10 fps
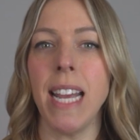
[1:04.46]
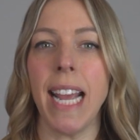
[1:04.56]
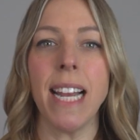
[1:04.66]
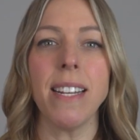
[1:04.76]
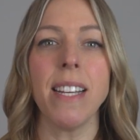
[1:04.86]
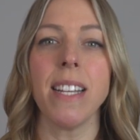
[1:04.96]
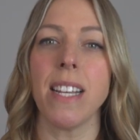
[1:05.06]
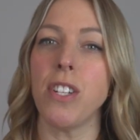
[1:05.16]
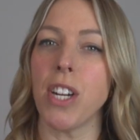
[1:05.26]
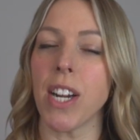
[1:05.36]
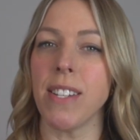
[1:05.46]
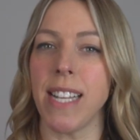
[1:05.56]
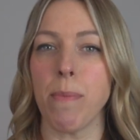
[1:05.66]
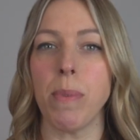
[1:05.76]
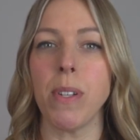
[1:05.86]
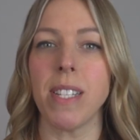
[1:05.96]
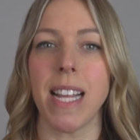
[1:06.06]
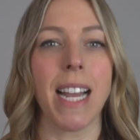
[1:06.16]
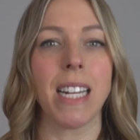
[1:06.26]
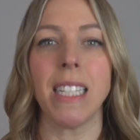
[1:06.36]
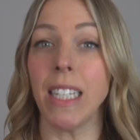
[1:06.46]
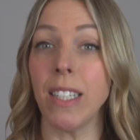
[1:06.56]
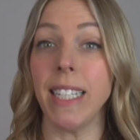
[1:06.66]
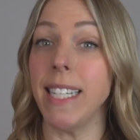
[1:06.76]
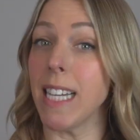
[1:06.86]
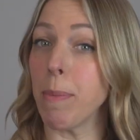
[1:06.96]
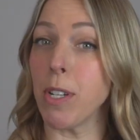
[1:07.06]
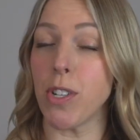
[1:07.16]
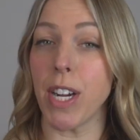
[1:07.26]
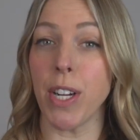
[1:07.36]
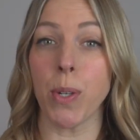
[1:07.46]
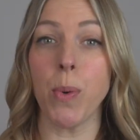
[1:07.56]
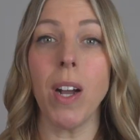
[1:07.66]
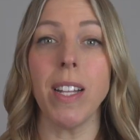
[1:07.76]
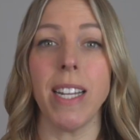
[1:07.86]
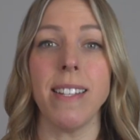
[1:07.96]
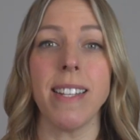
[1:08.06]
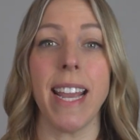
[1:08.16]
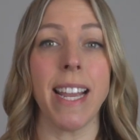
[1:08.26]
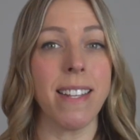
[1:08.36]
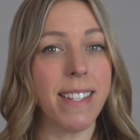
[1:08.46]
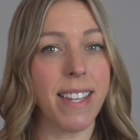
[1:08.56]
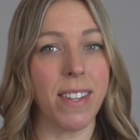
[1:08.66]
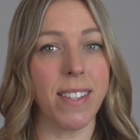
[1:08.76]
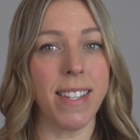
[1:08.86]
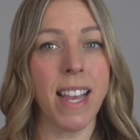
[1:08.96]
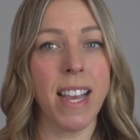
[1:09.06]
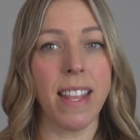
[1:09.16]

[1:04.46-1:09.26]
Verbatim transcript: and can share examples that clearly demonstrate your qualities and skills